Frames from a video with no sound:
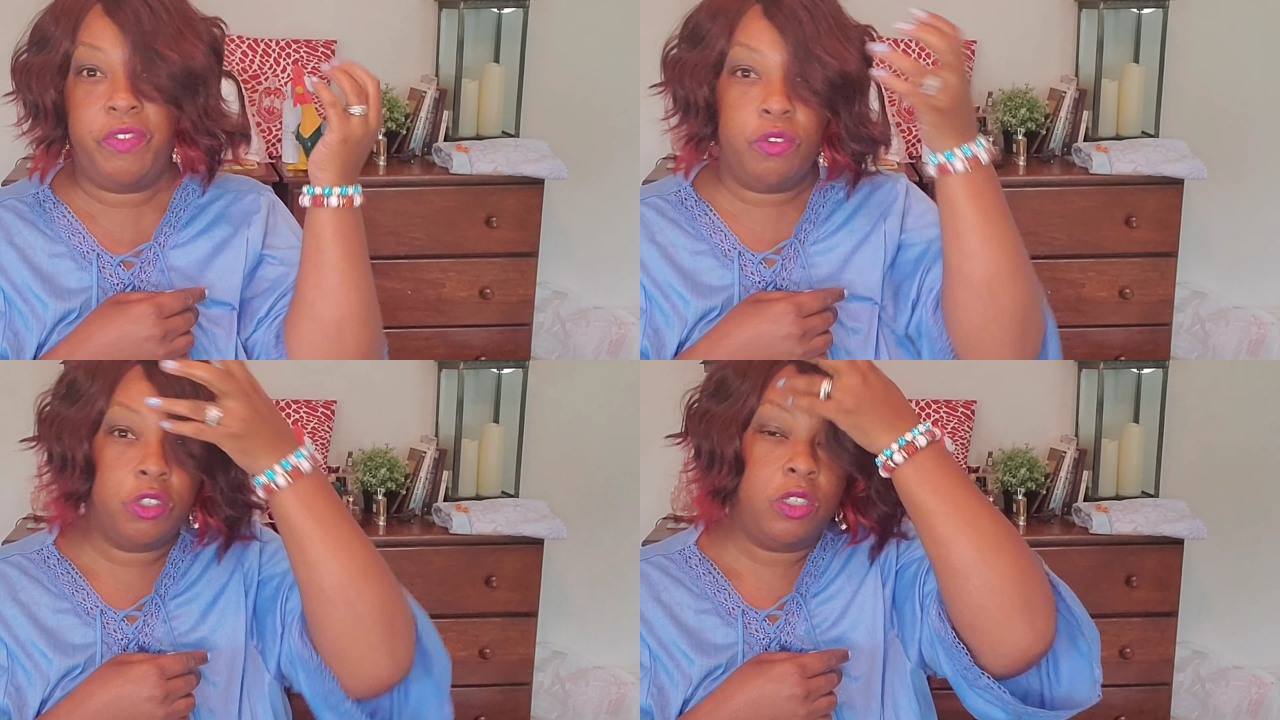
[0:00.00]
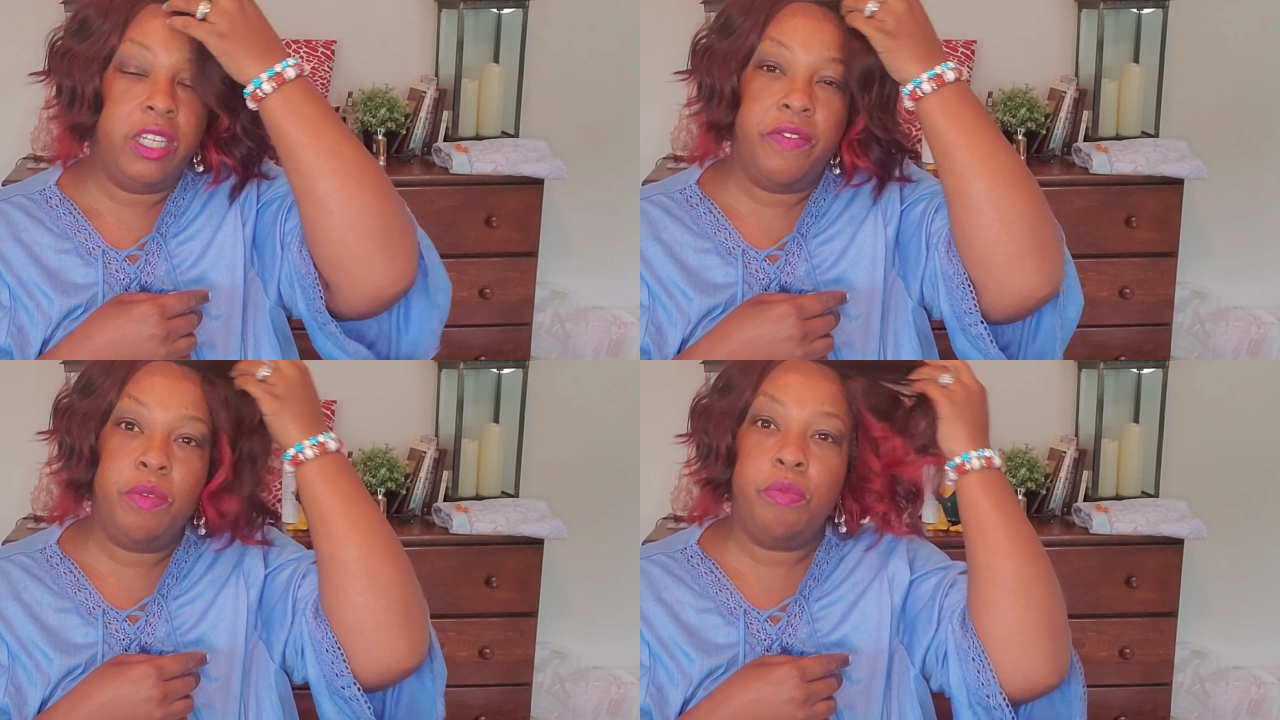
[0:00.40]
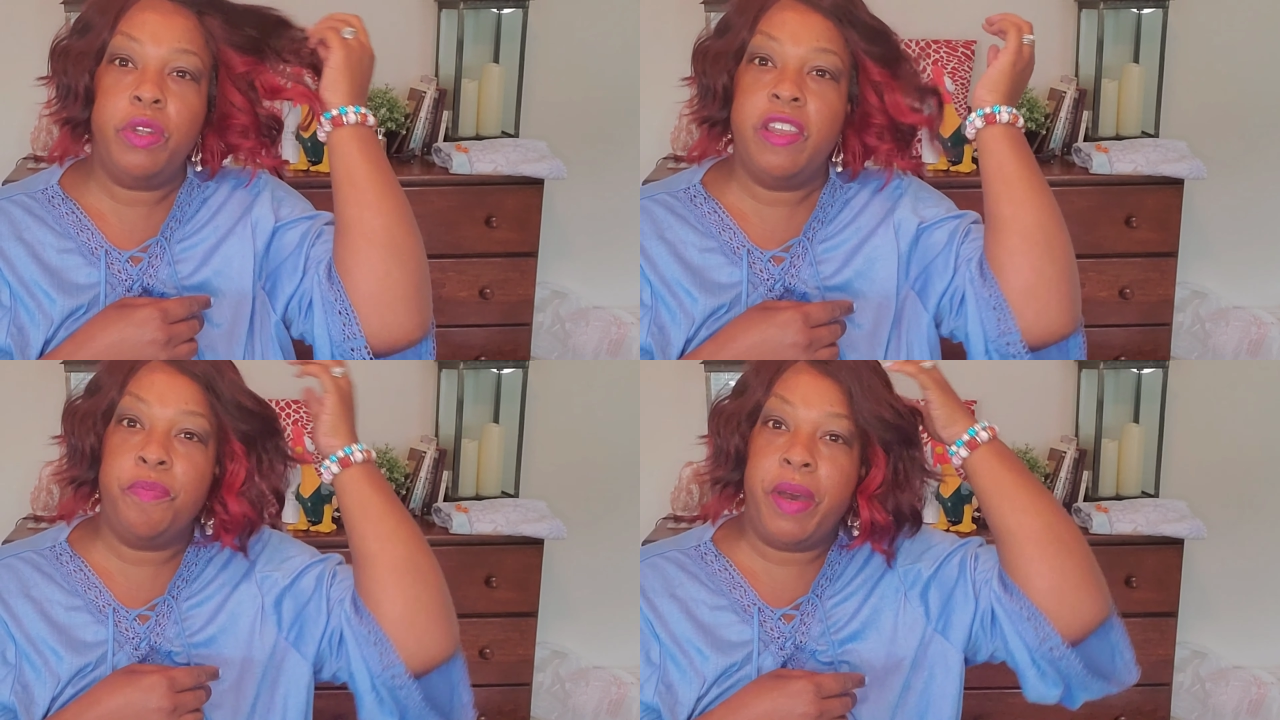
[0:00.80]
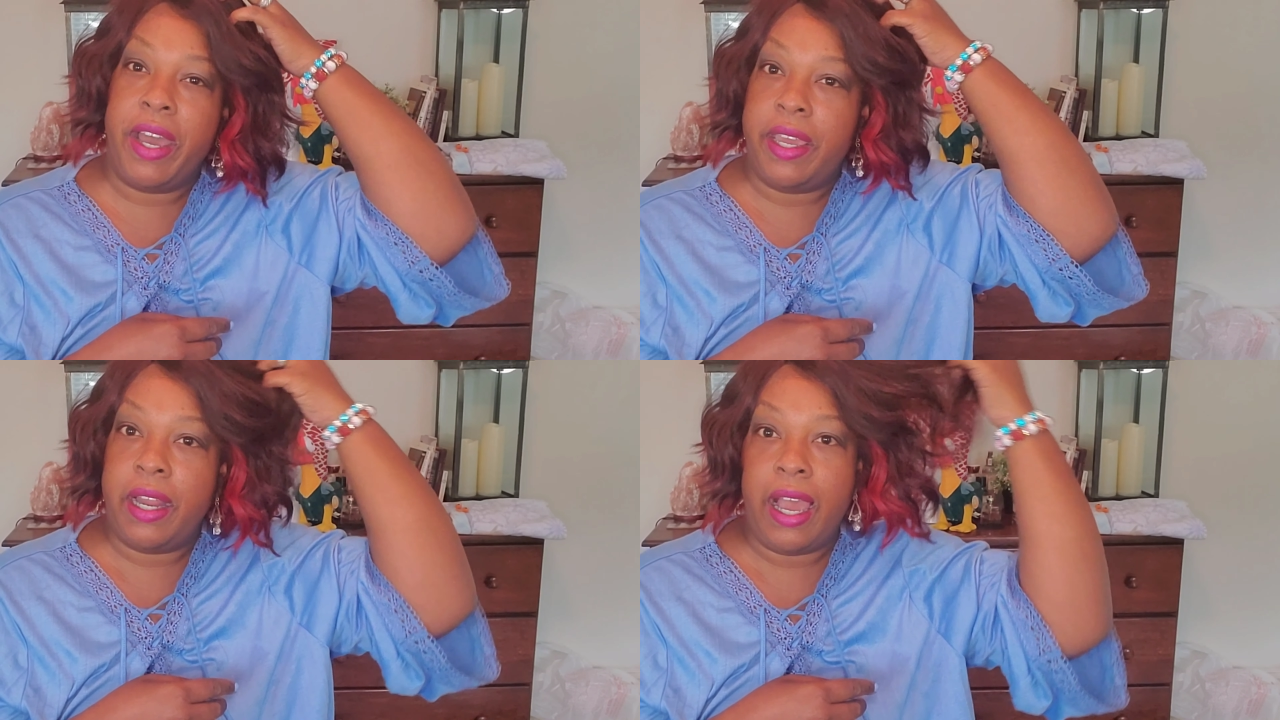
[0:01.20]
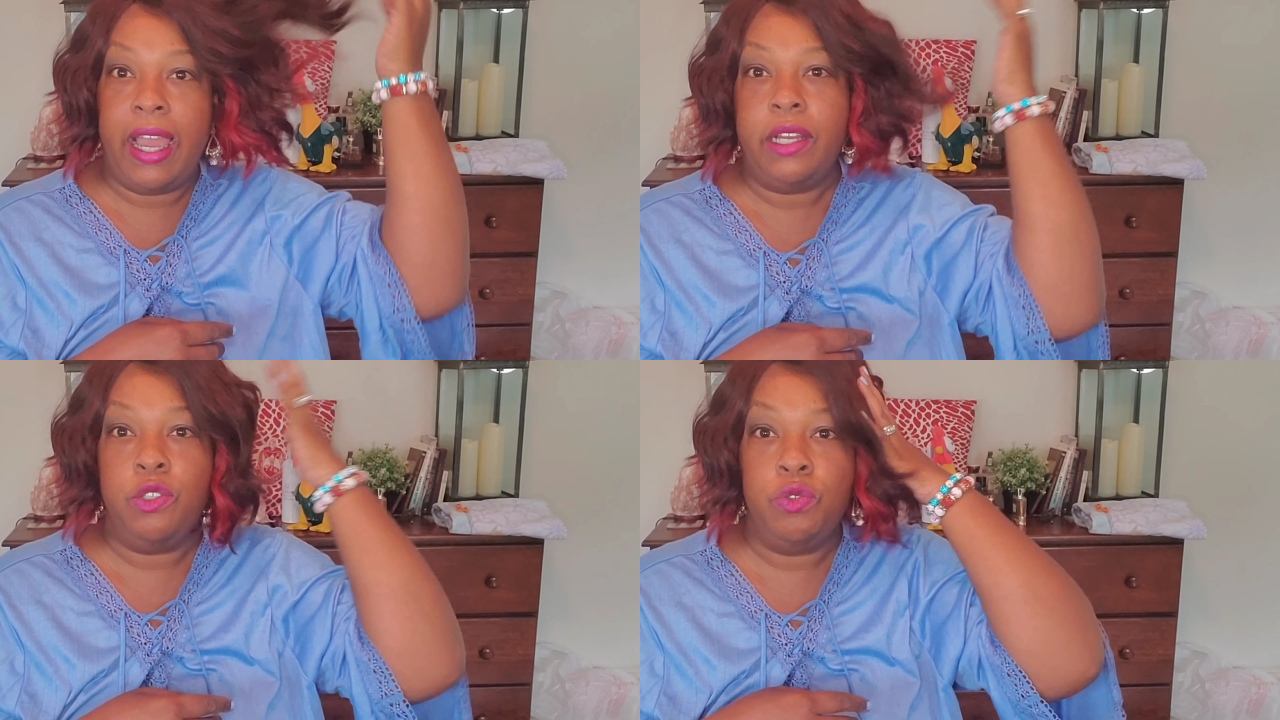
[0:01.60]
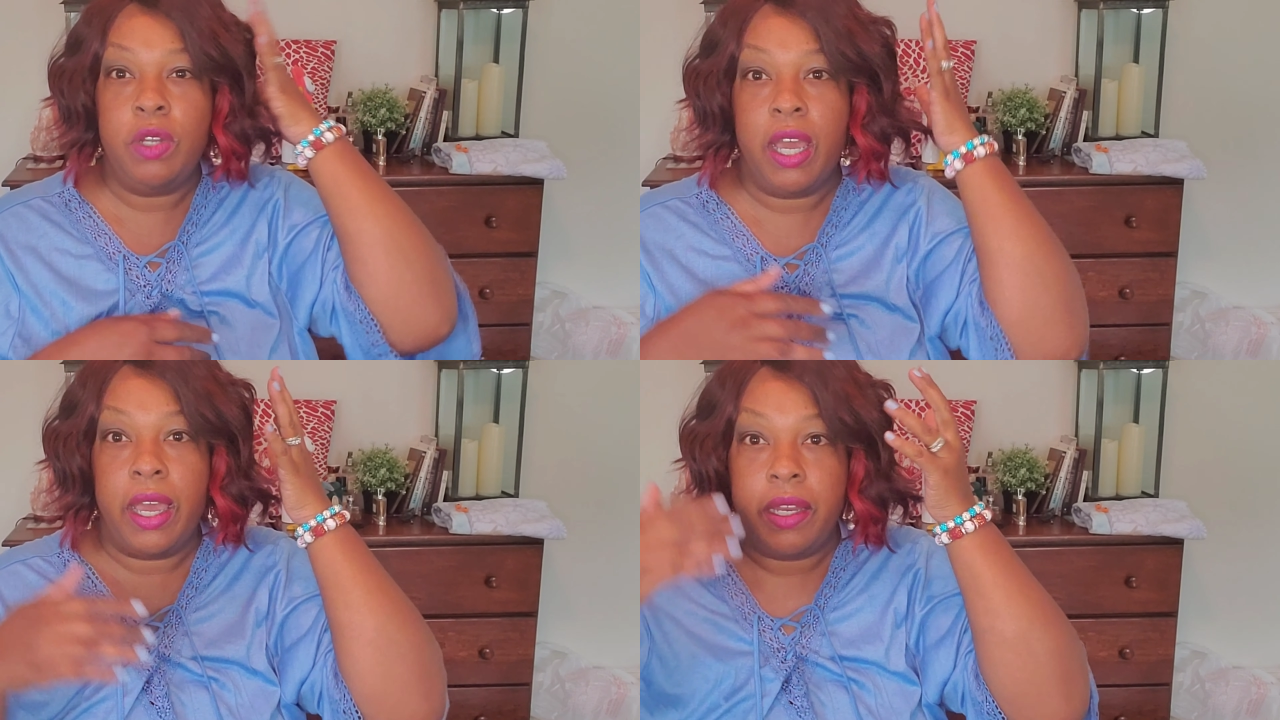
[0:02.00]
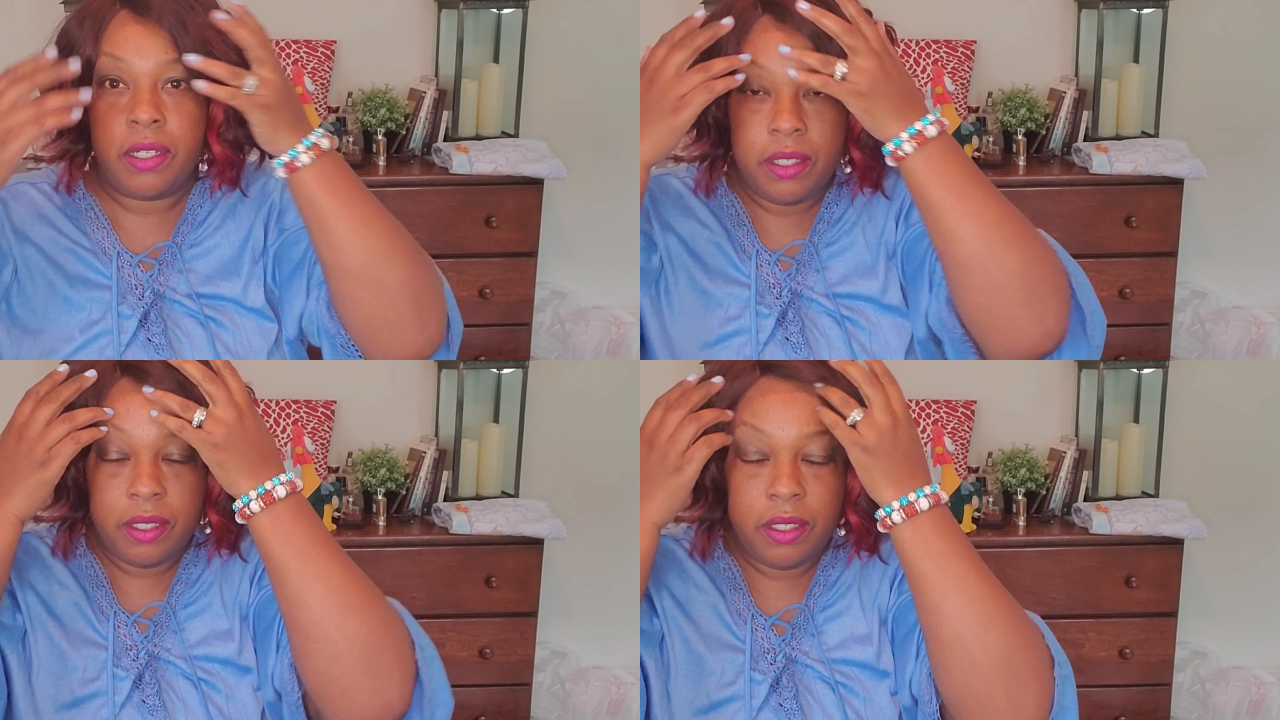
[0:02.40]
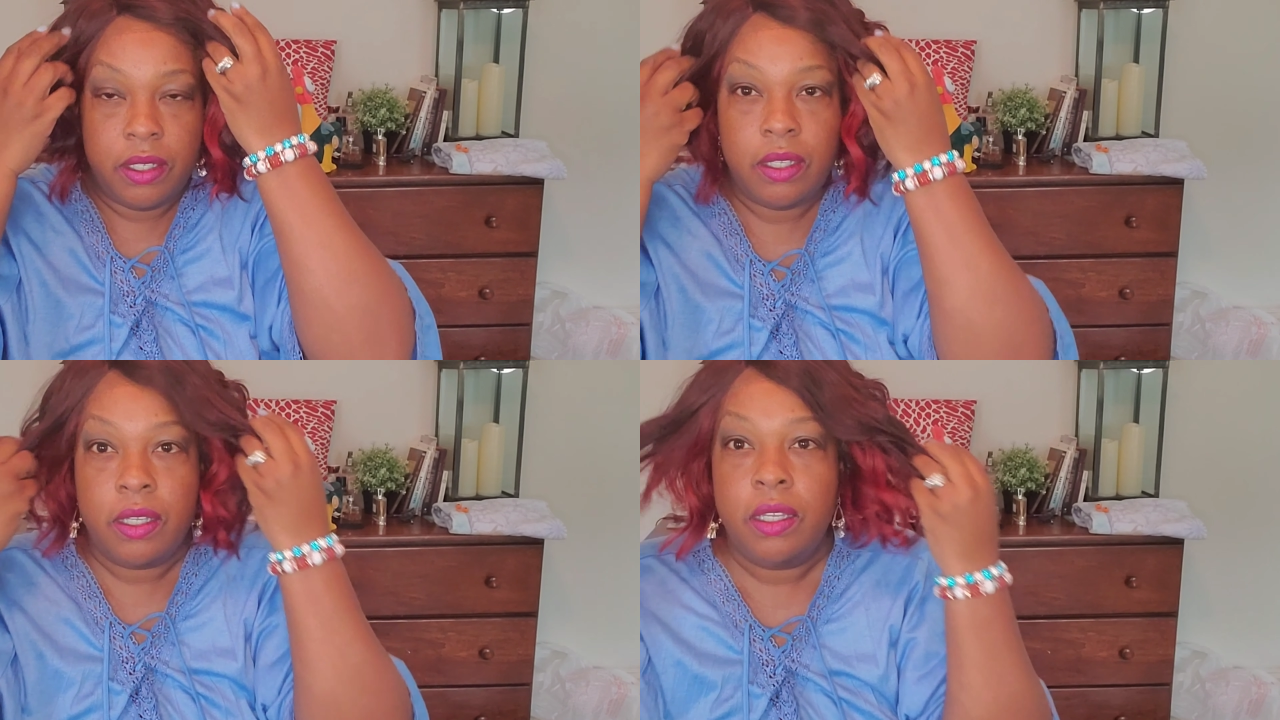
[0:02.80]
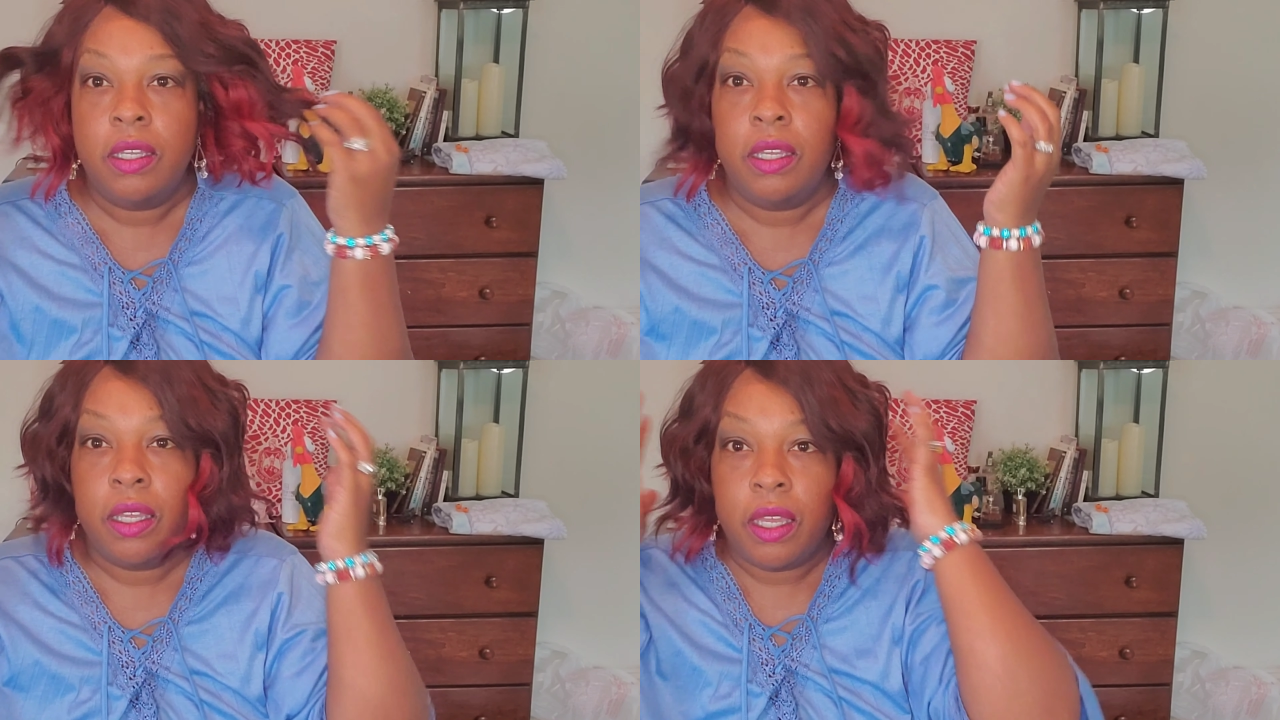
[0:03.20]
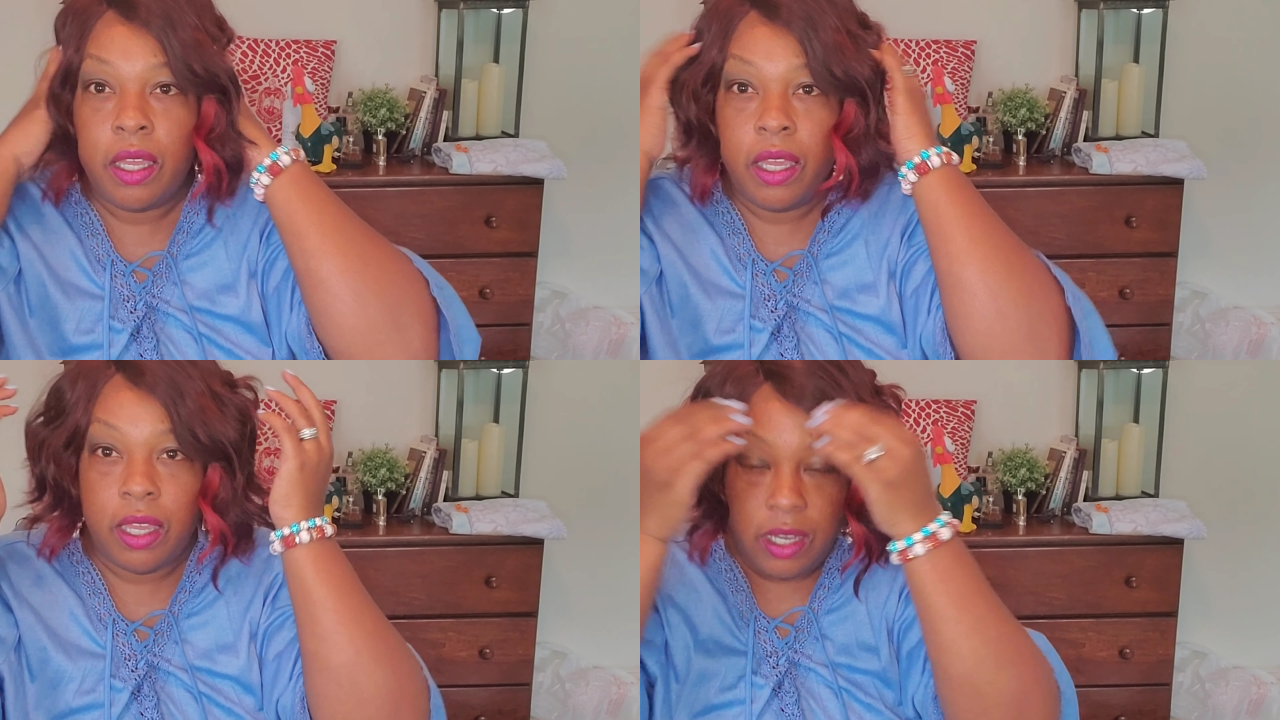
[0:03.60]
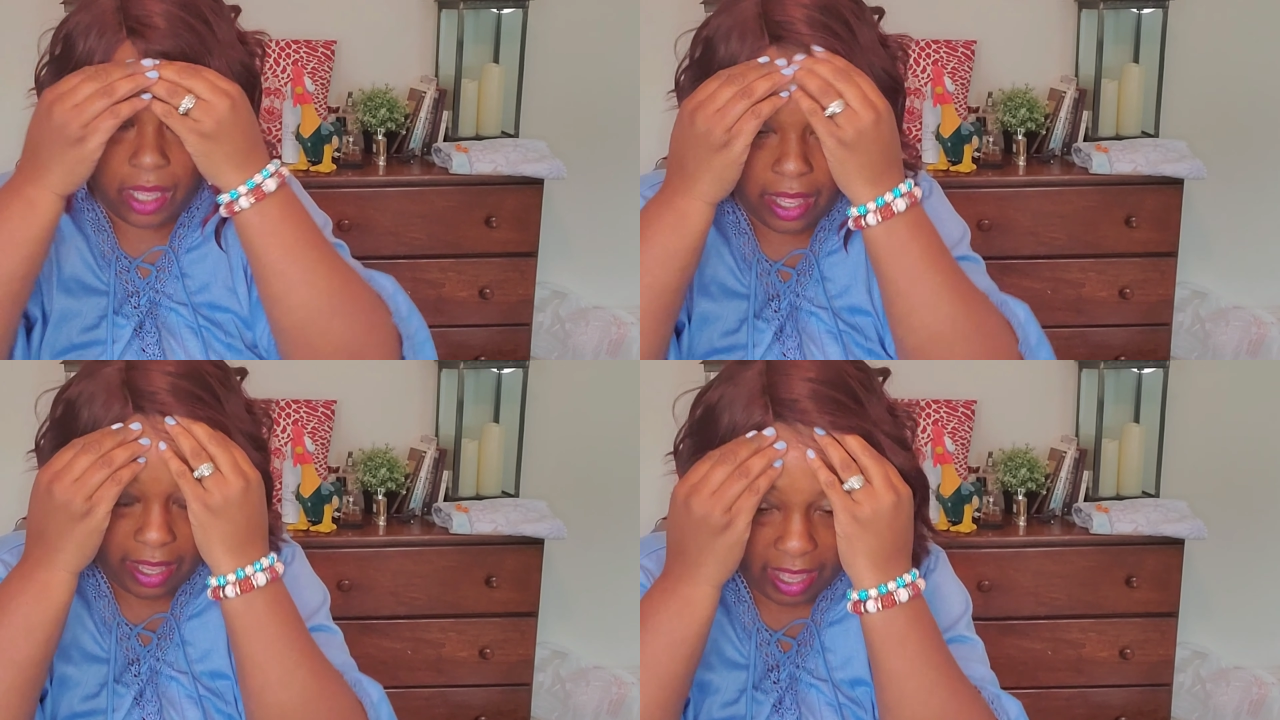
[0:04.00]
folks live and breathe by it. I do not. And I